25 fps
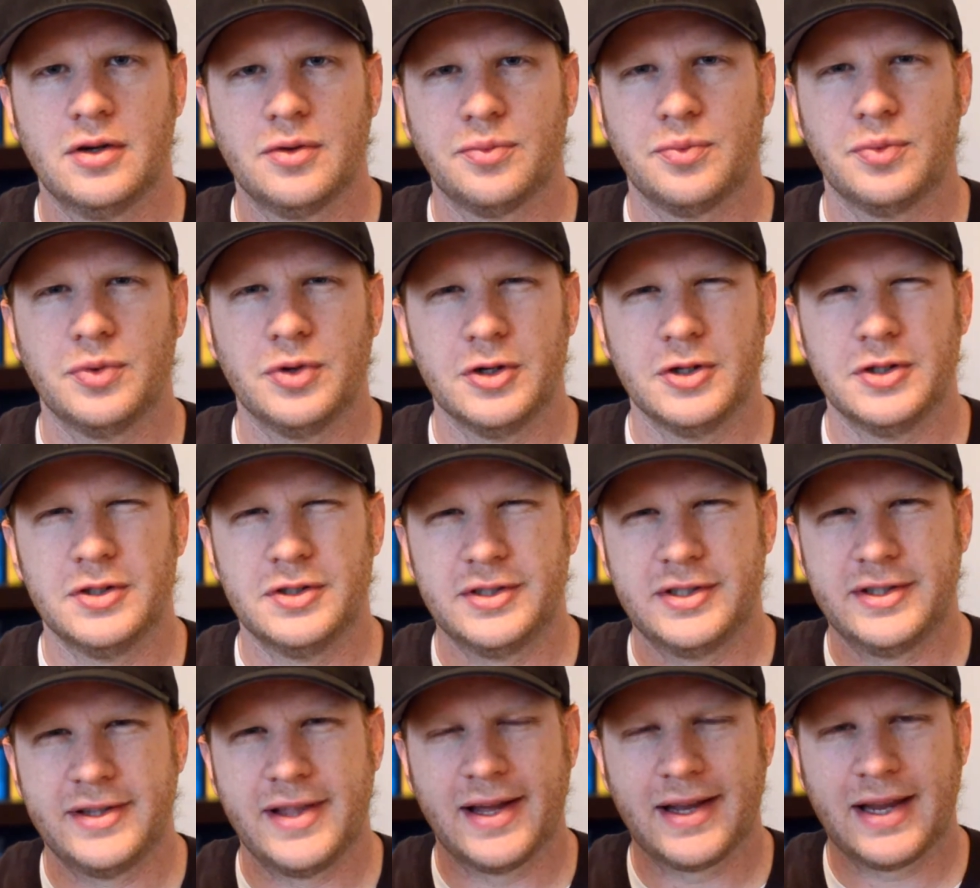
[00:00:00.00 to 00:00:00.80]

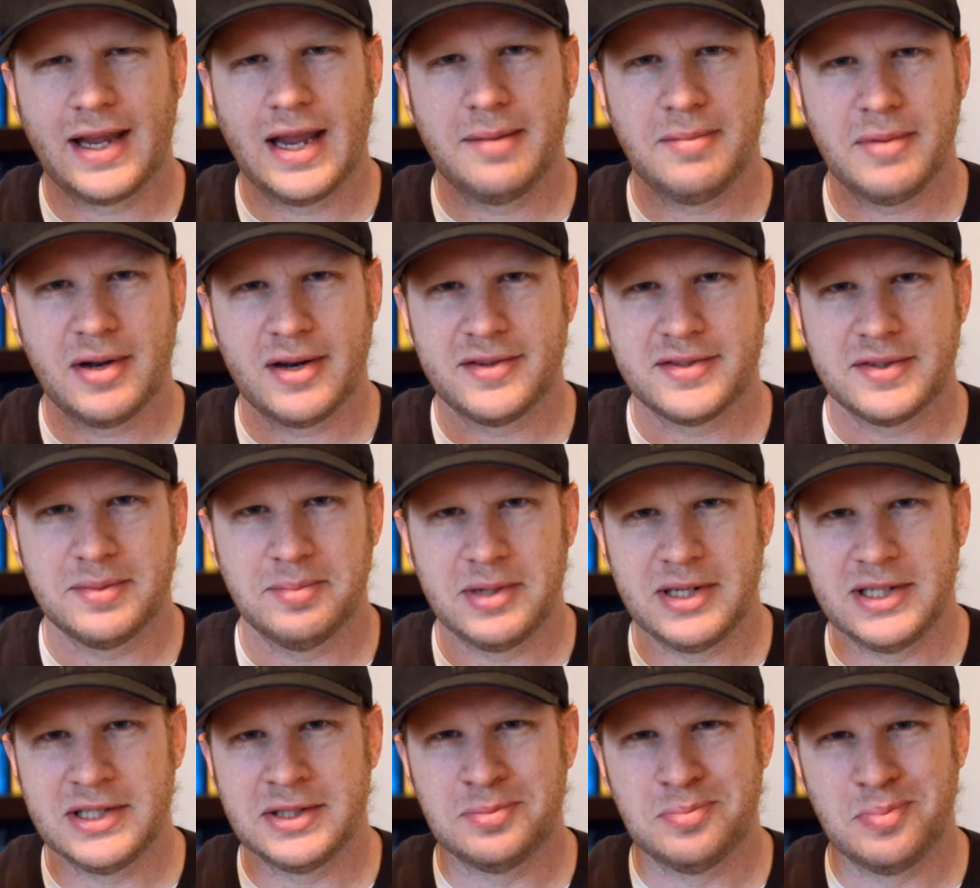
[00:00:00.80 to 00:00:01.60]
words that came out of
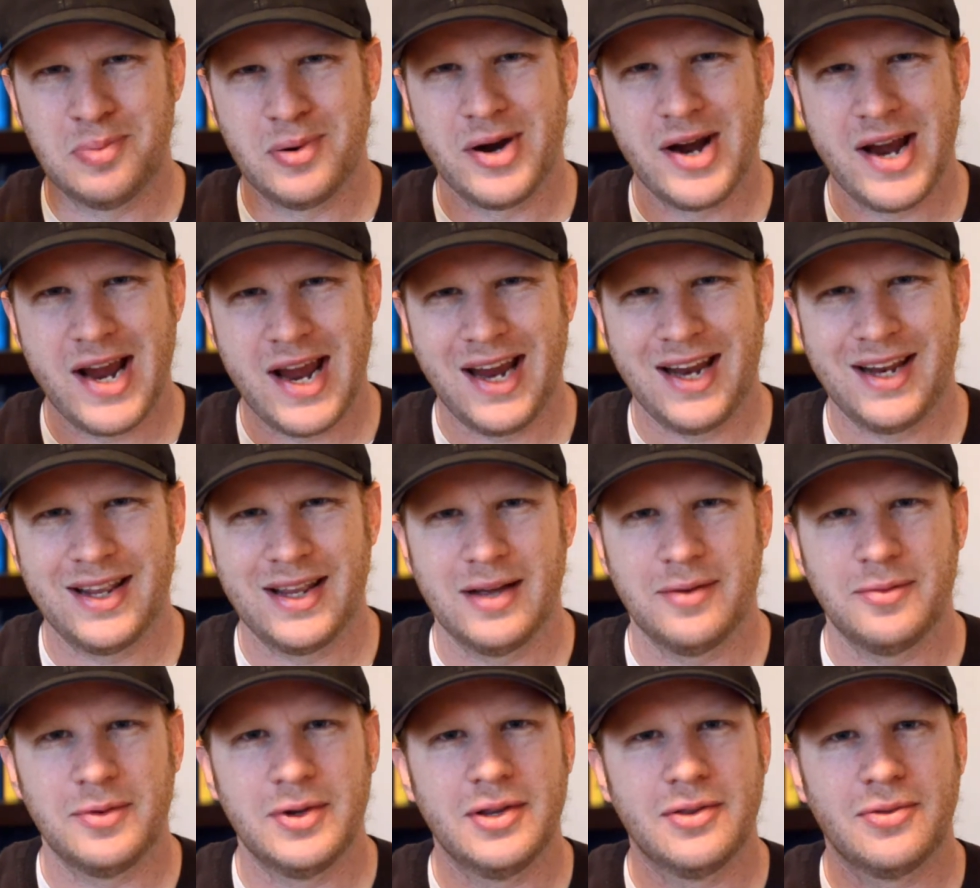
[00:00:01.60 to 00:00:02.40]
somebody's brain
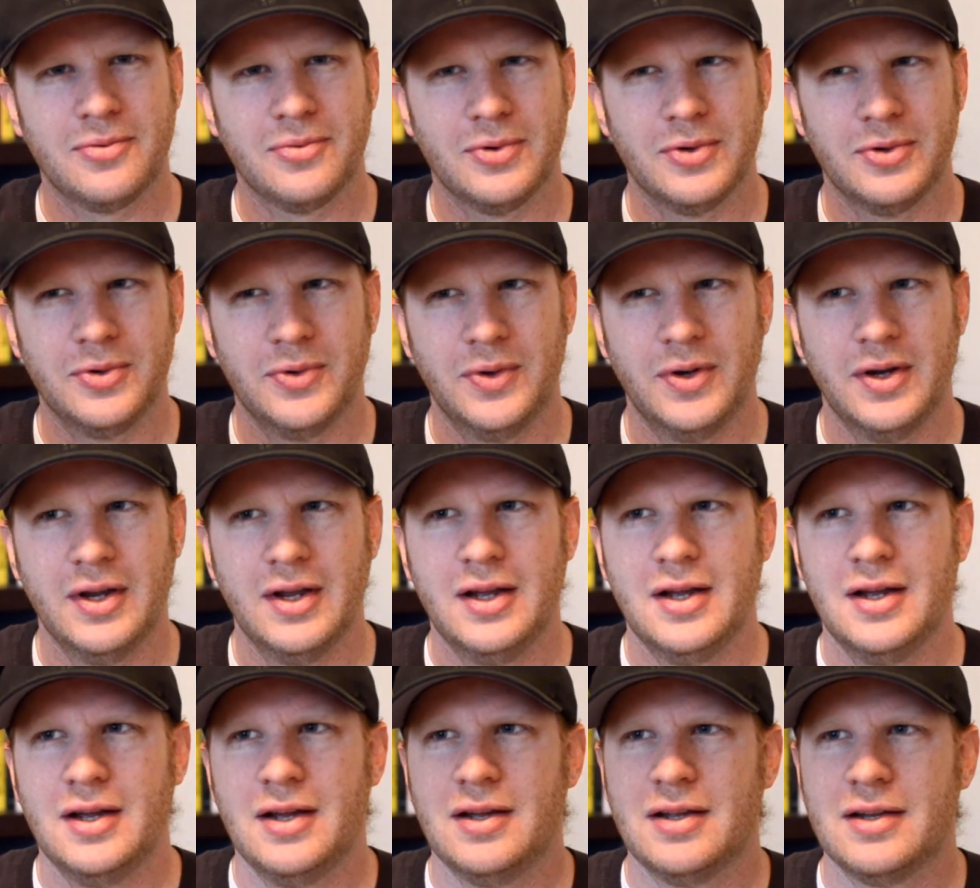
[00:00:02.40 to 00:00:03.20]
that went through
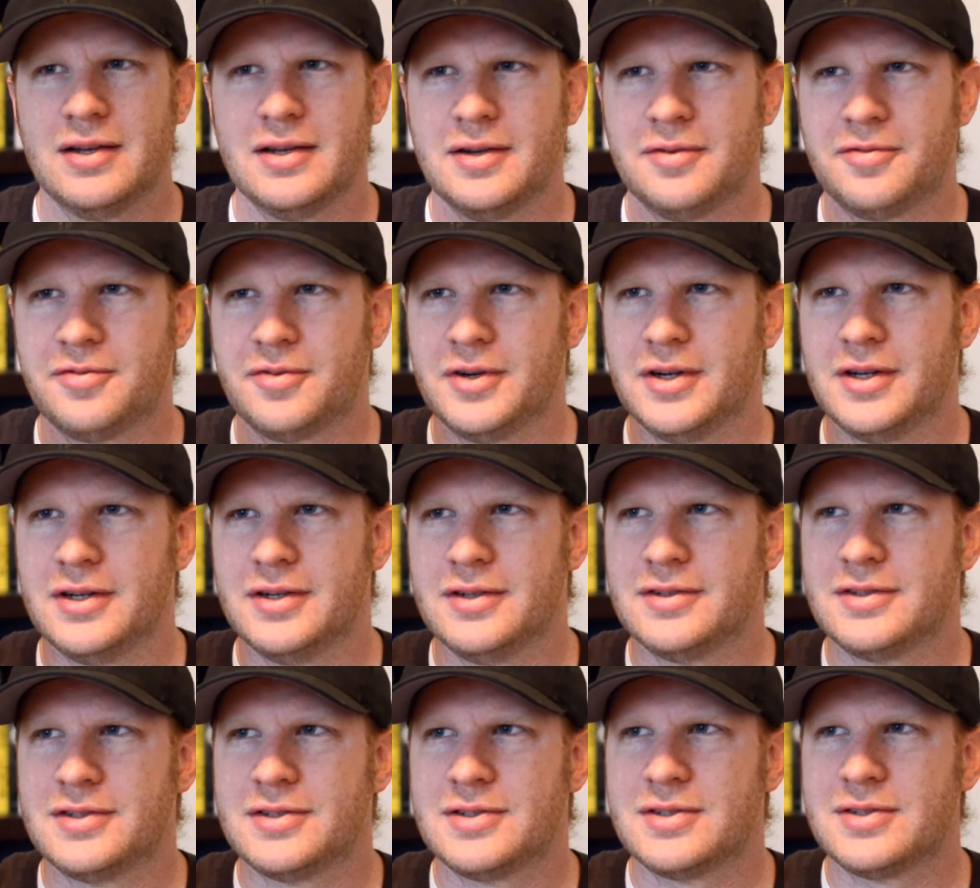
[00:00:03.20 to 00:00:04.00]

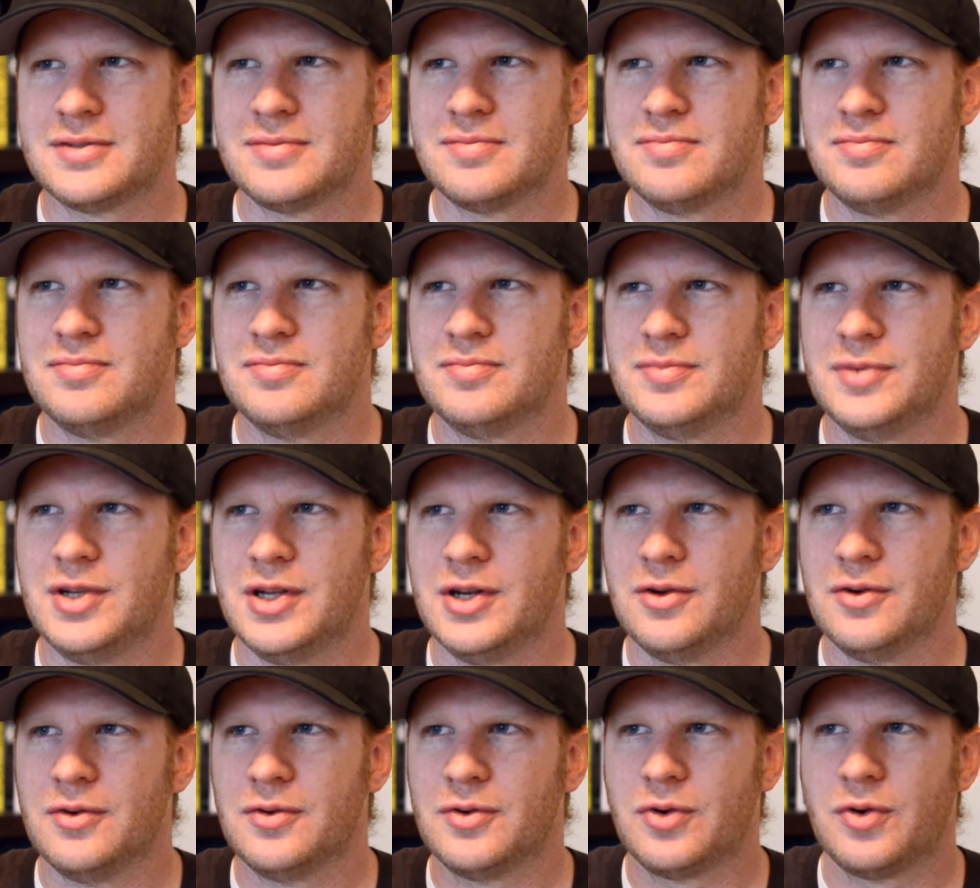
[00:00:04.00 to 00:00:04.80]
different, you
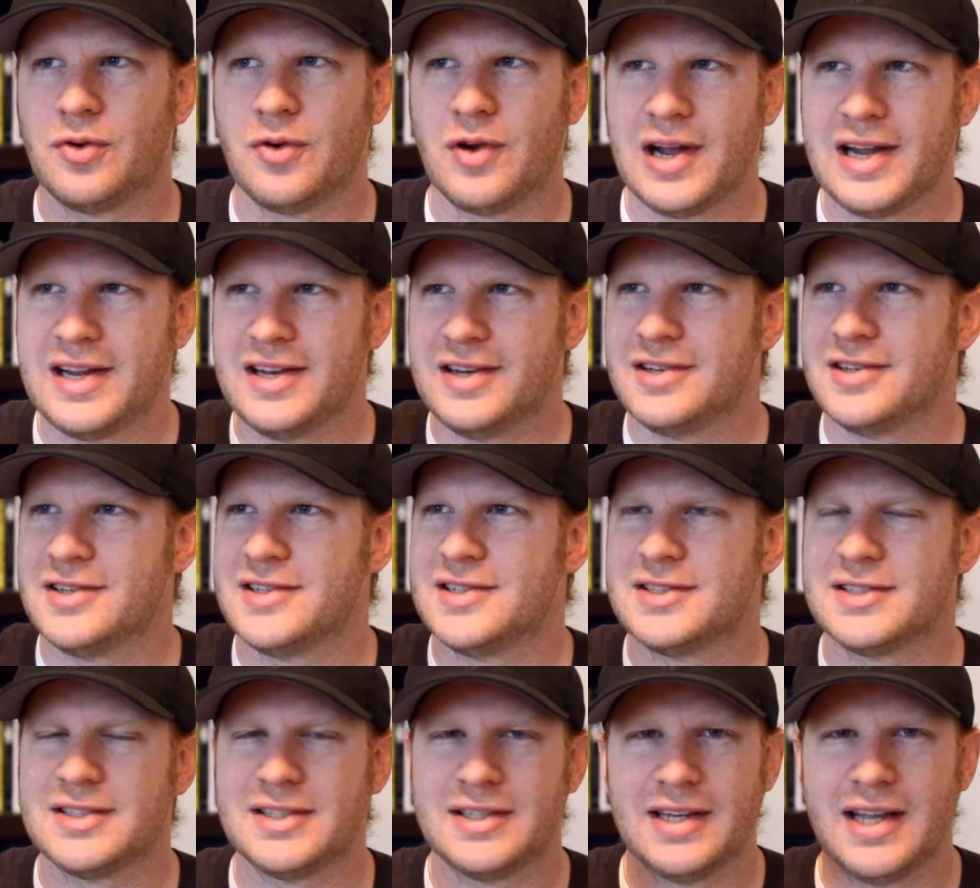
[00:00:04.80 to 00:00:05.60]
know,
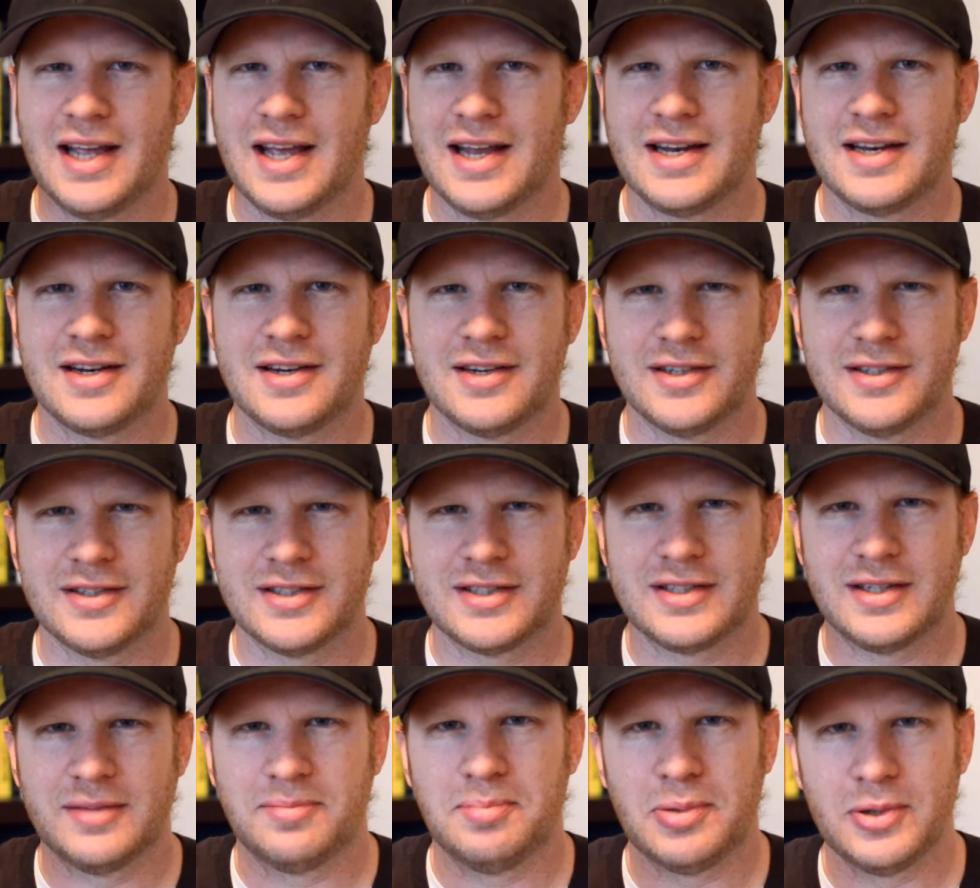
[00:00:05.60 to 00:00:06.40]
grinders and
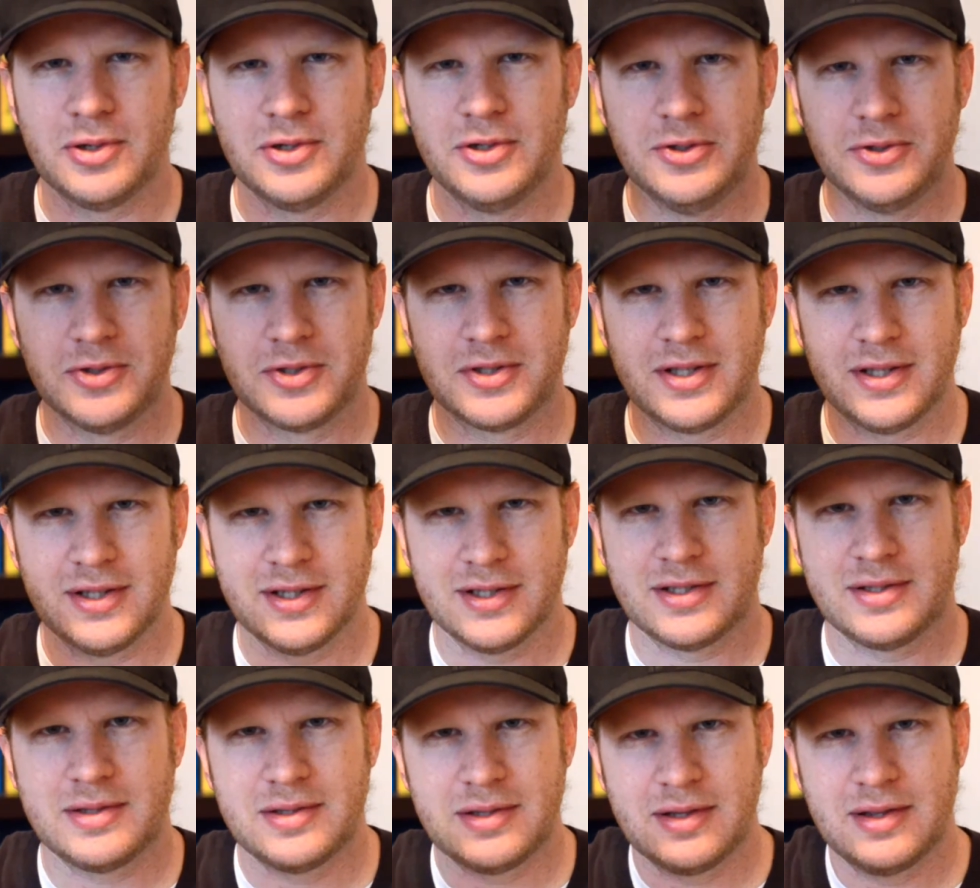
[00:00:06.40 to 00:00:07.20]
editors to produce
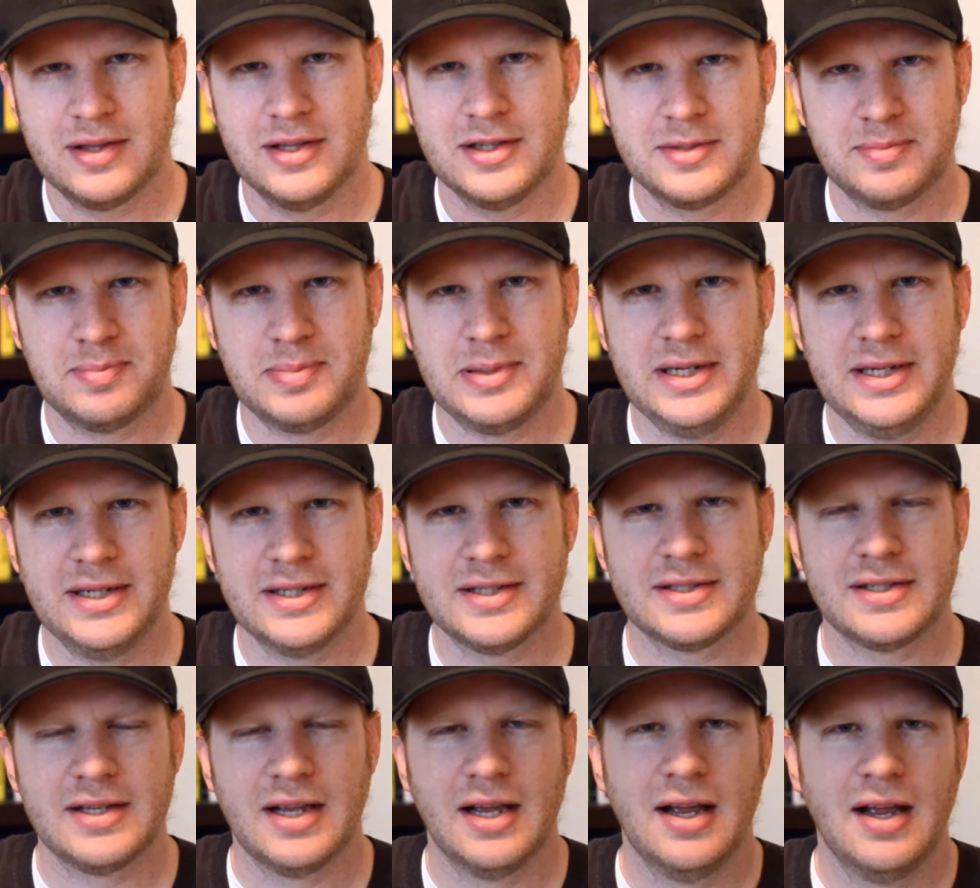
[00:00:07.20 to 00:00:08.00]
this
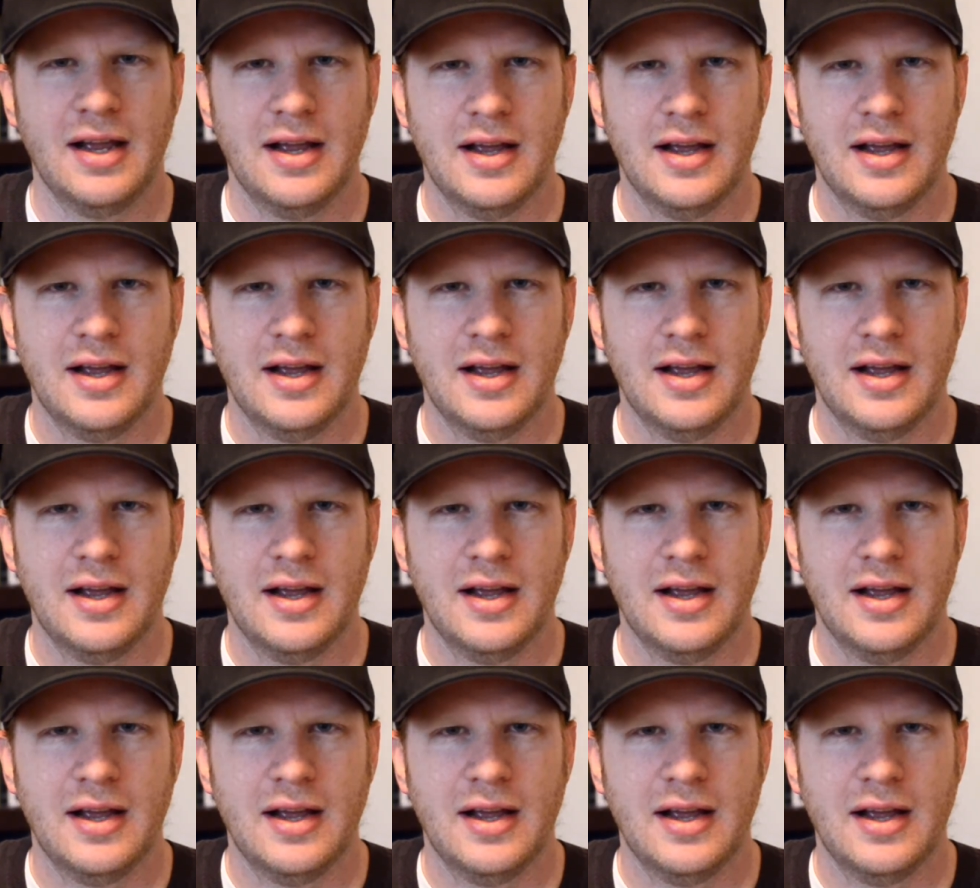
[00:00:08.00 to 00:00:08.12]
piece.